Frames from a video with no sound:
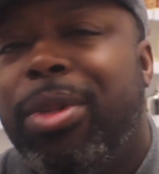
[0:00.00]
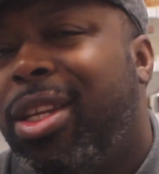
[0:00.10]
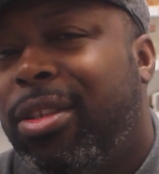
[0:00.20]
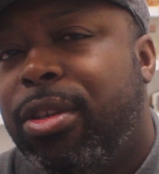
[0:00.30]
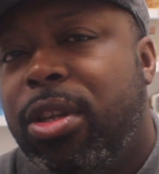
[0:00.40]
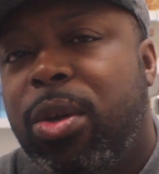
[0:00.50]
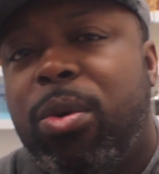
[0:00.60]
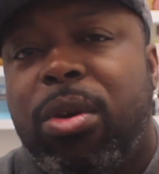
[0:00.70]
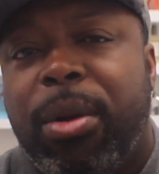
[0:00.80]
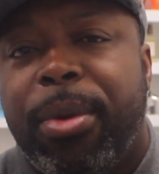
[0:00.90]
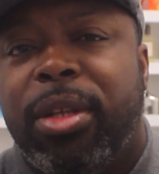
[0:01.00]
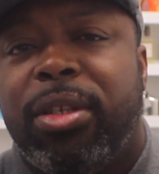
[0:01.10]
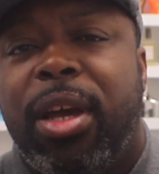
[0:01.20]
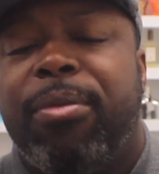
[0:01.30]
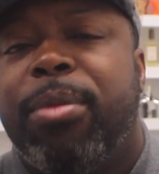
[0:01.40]
And then it's Dior. I mean,
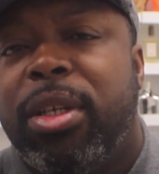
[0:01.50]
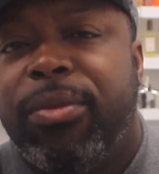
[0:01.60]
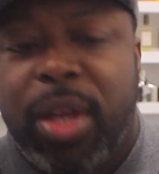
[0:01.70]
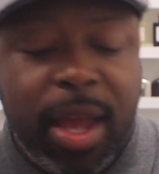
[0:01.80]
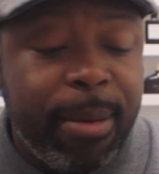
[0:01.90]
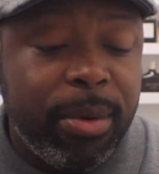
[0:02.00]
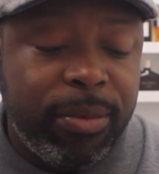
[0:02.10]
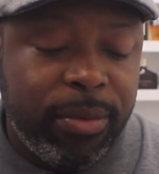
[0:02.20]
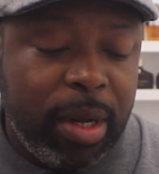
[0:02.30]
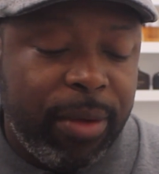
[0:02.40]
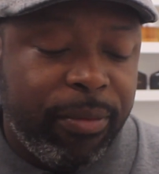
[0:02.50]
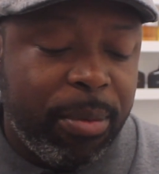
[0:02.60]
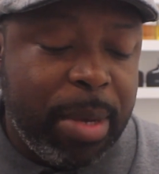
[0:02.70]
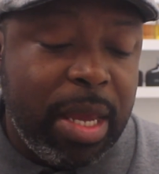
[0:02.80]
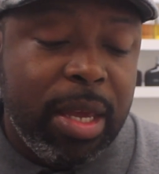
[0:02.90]
it's not much of a gamble
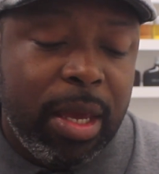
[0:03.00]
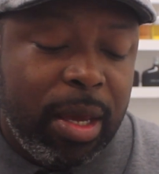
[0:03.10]
for me,